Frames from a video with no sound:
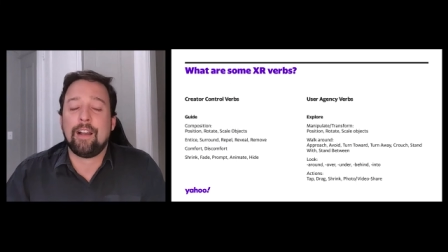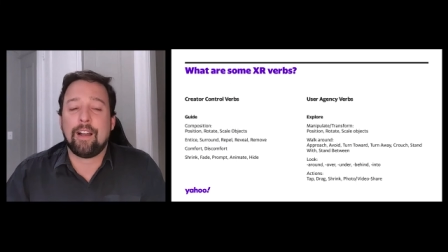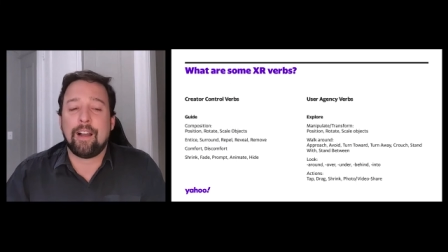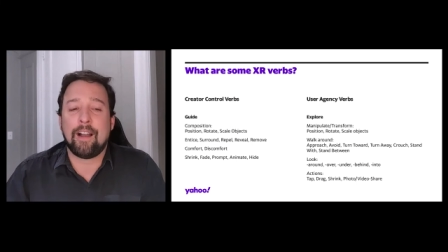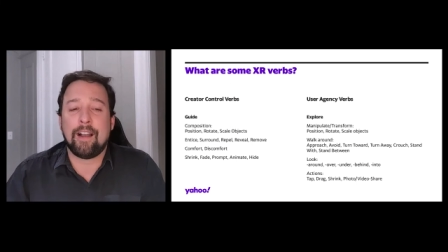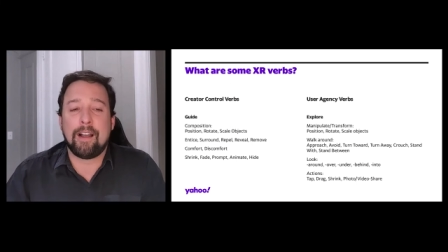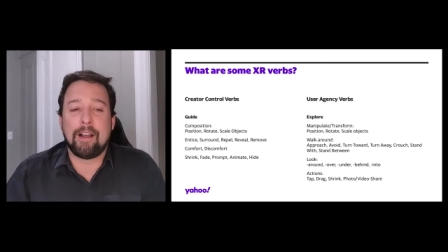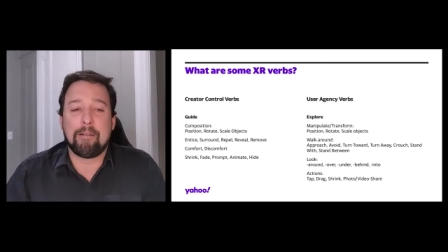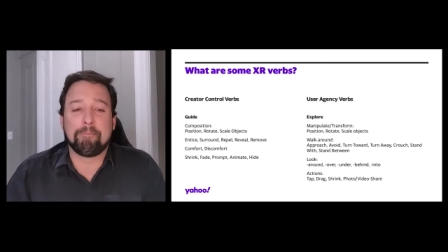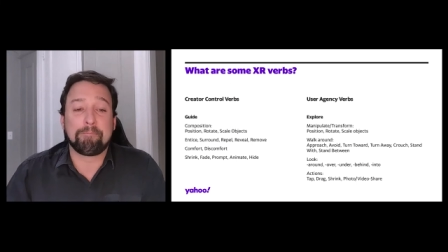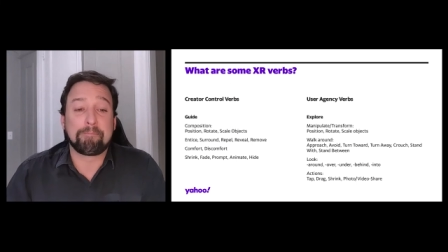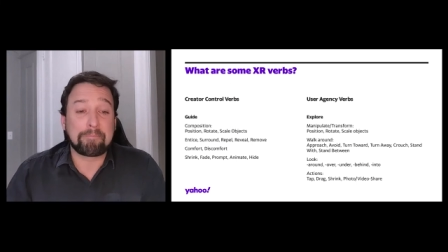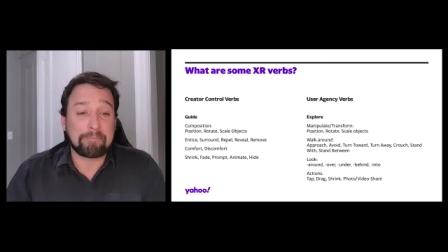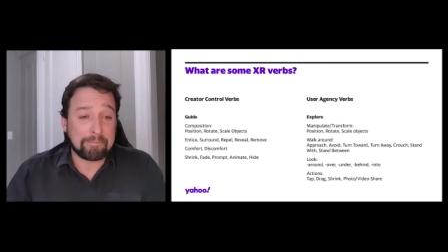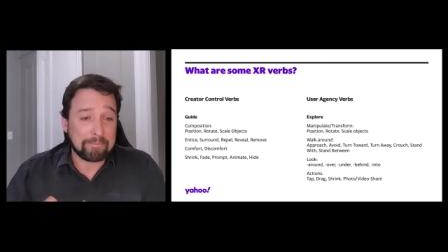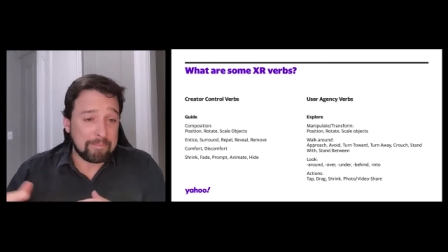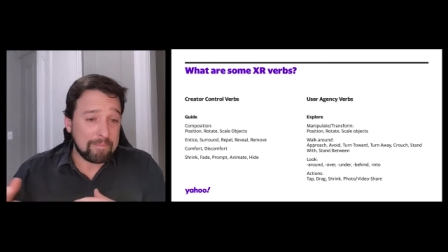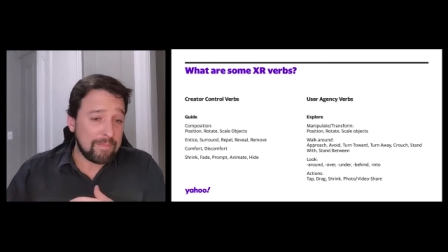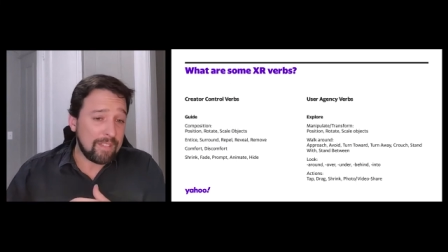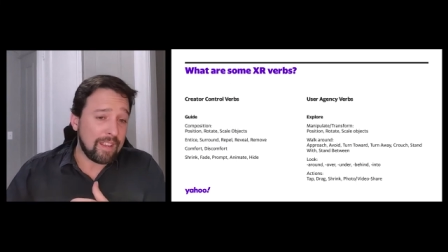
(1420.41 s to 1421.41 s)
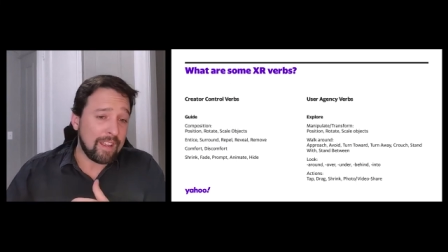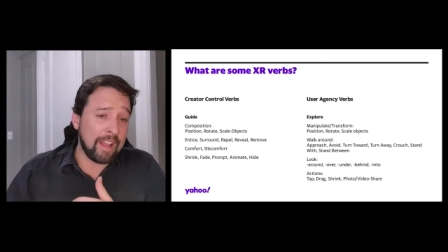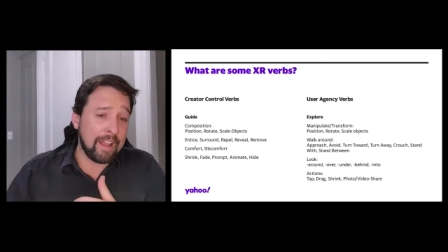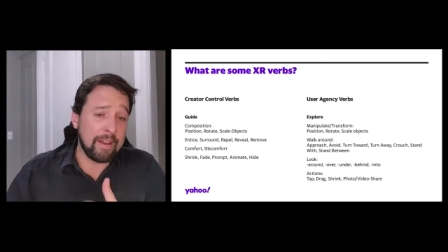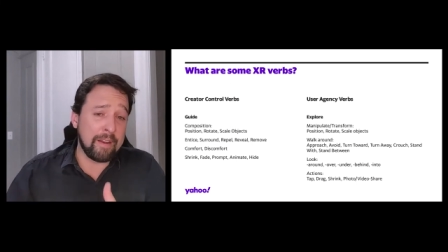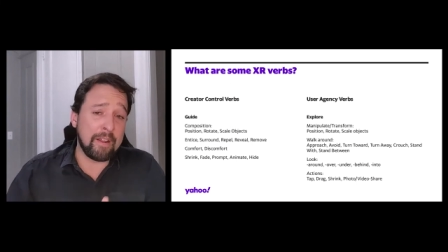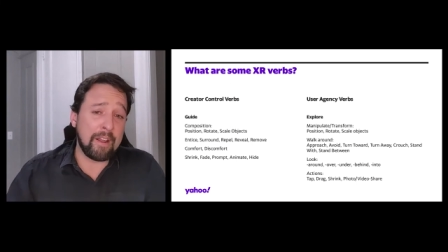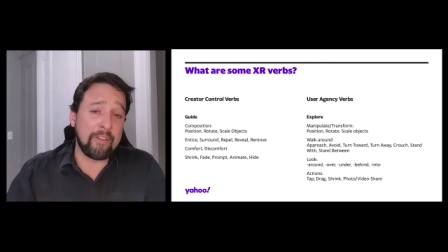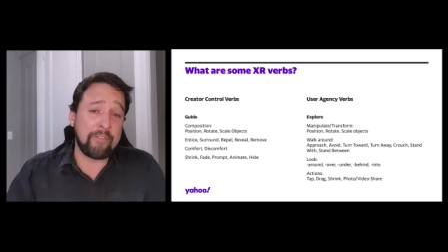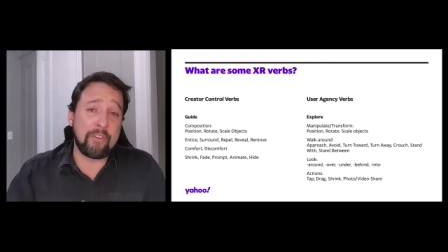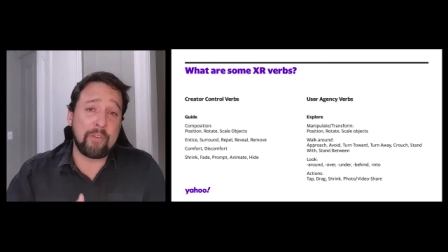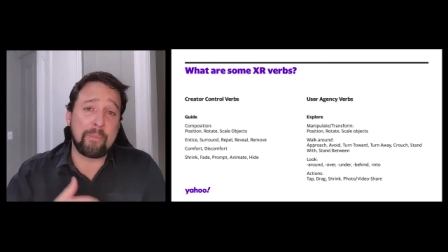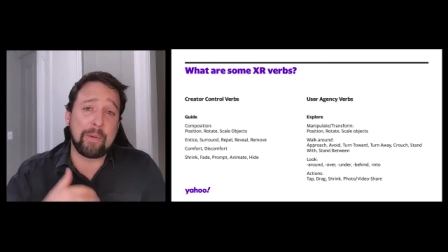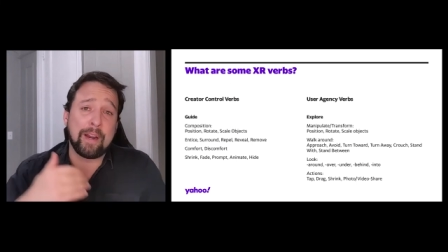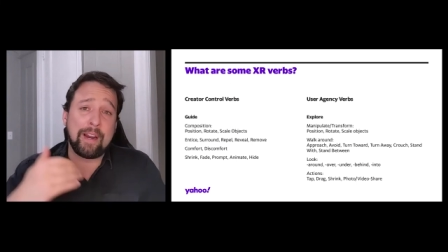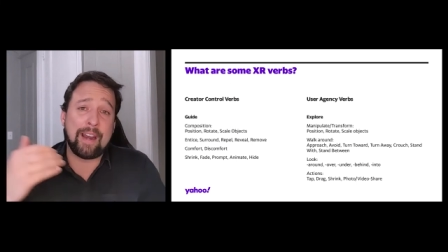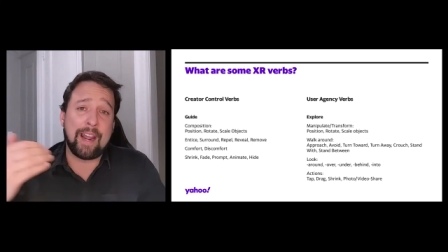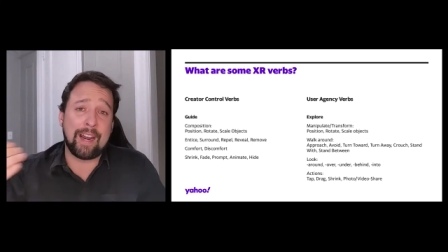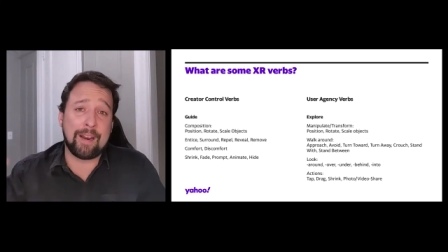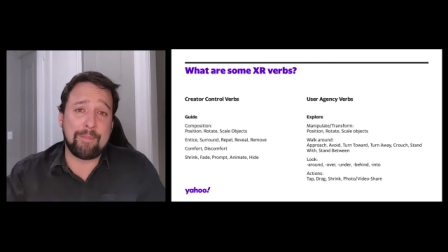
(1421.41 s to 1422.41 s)
And if you
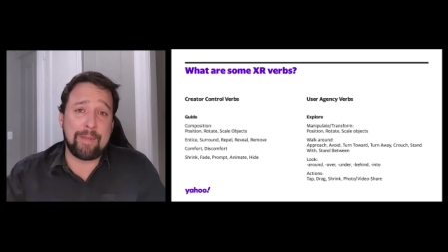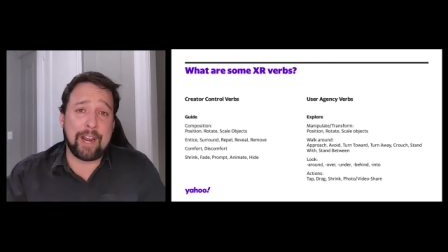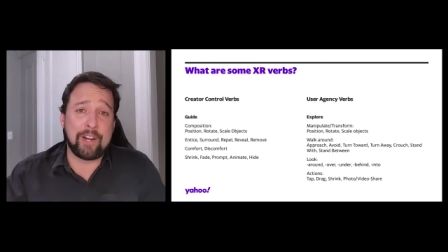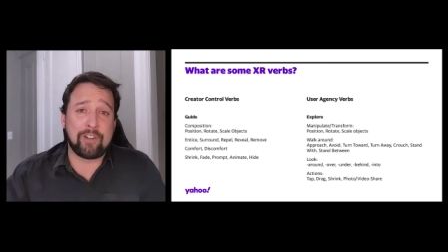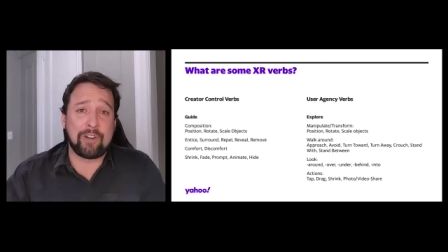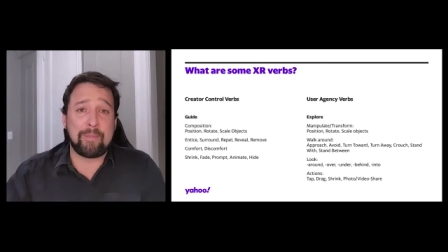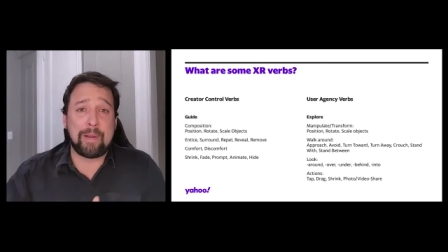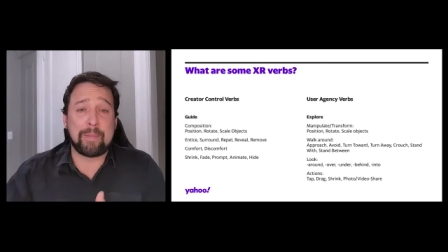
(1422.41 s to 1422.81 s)
bring in animation,